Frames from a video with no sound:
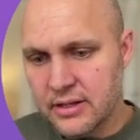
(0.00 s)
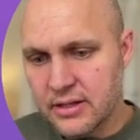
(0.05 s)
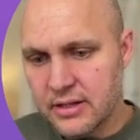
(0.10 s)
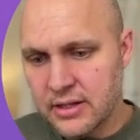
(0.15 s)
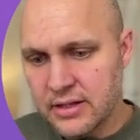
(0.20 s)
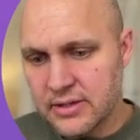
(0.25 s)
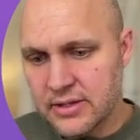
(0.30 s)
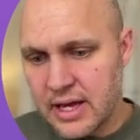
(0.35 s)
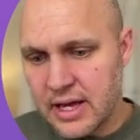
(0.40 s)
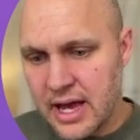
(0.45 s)

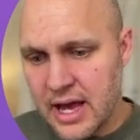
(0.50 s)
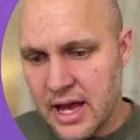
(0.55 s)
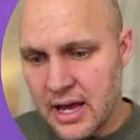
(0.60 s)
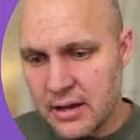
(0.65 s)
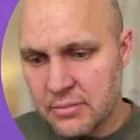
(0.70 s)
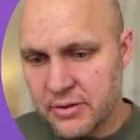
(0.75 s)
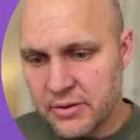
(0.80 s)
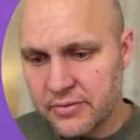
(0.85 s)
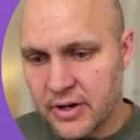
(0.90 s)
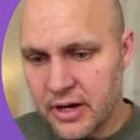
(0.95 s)
this
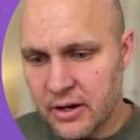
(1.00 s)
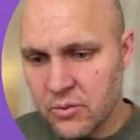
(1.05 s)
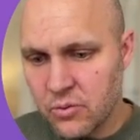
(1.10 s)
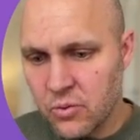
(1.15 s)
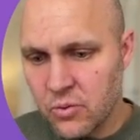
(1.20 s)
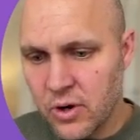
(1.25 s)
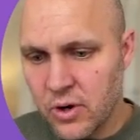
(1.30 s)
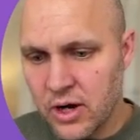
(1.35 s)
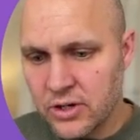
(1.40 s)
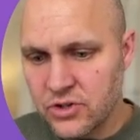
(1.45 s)
Apify
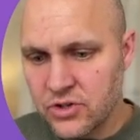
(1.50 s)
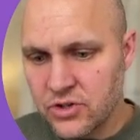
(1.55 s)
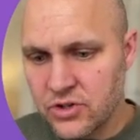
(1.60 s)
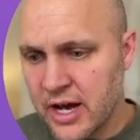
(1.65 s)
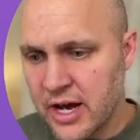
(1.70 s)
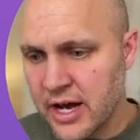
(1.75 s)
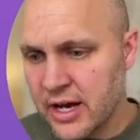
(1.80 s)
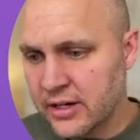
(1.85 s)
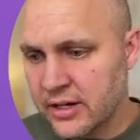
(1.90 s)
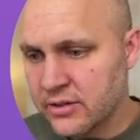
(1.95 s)
watch
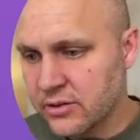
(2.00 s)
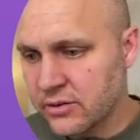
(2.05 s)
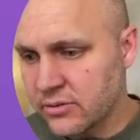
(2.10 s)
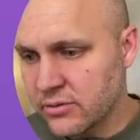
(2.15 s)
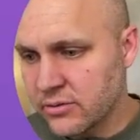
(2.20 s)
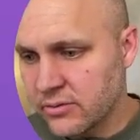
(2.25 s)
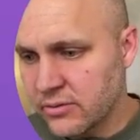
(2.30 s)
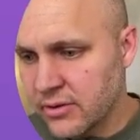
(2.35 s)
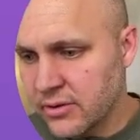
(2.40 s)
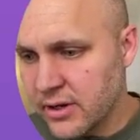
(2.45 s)
actor
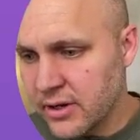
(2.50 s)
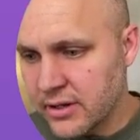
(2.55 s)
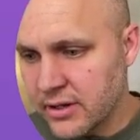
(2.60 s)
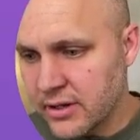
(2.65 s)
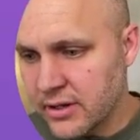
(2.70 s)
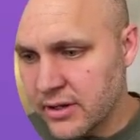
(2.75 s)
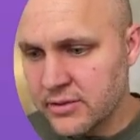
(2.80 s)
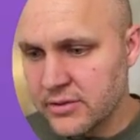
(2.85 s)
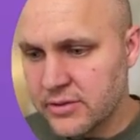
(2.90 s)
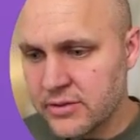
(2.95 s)

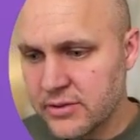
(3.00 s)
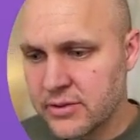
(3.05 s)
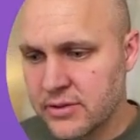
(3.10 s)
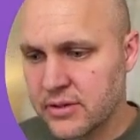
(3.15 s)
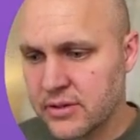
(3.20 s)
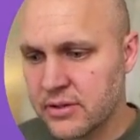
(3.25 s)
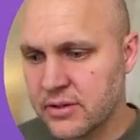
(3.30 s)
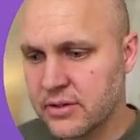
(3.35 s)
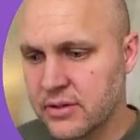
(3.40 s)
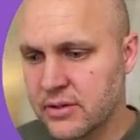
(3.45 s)

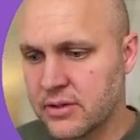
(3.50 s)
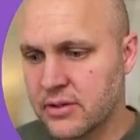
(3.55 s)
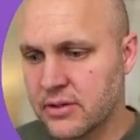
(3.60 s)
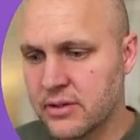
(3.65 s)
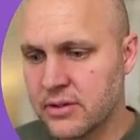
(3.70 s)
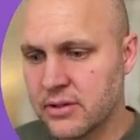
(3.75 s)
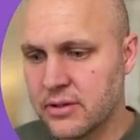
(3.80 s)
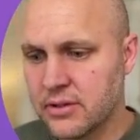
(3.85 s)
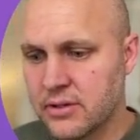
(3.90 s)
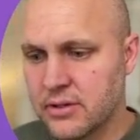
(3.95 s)
runs.
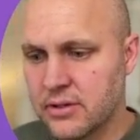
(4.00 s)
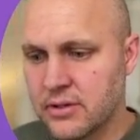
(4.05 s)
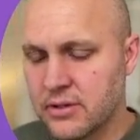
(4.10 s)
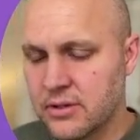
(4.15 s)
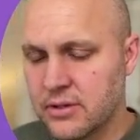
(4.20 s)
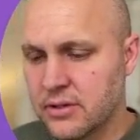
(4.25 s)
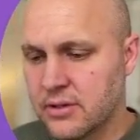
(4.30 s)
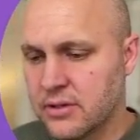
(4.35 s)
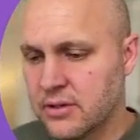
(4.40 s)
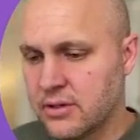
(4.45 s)

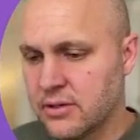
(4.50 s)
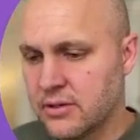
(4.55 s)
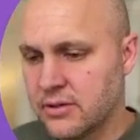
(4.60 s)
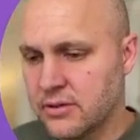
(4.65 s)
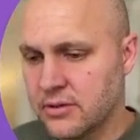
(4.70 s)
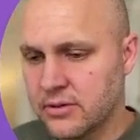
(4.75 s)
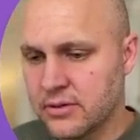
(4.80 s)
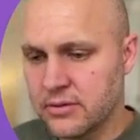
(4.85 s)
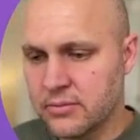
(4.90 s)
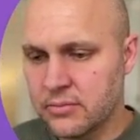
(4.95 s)

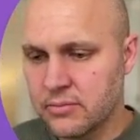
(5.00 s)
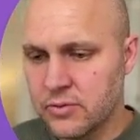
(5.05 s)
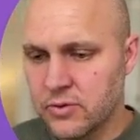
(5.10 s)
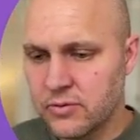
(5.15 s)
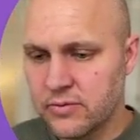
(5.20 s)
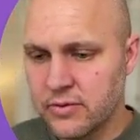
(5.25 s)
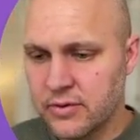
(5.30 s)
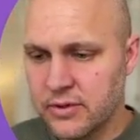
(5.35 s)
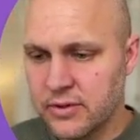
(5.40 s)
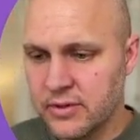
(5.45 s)
So let's
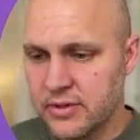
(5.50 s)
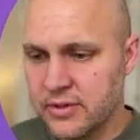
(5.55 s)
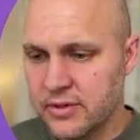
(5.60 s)
move all